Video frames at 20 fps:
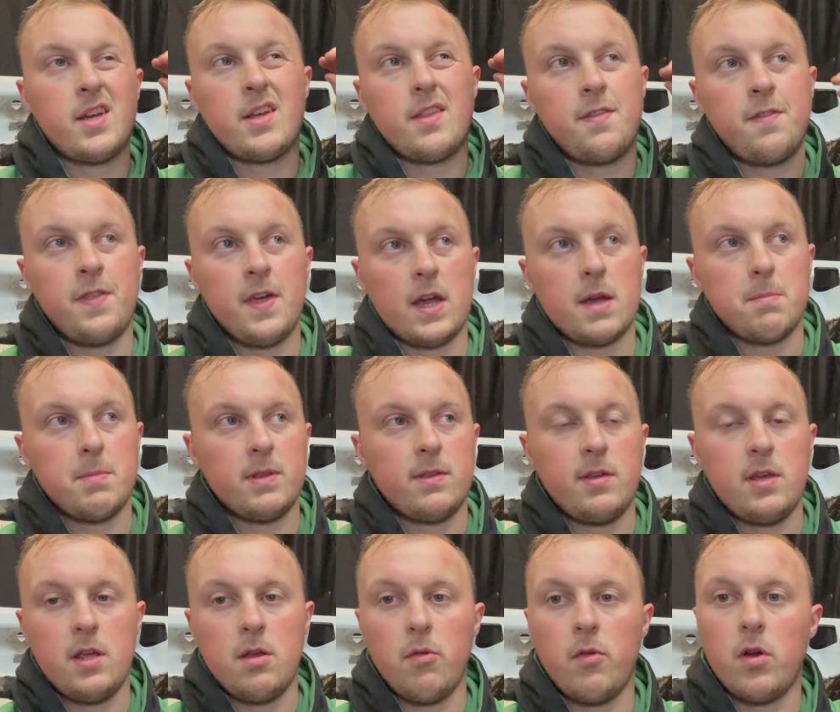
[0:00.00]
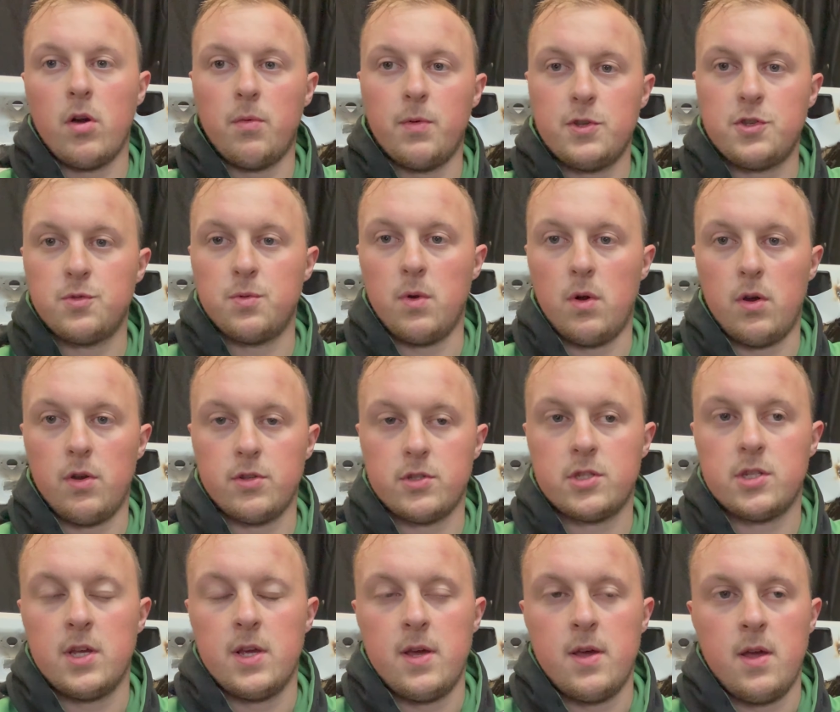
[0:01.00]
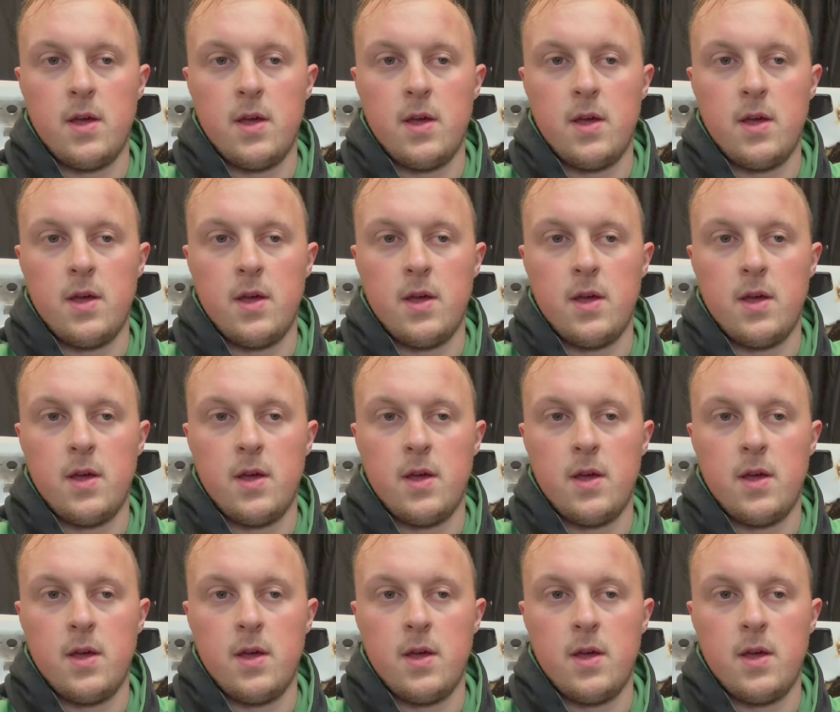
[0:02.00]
thicker material which was,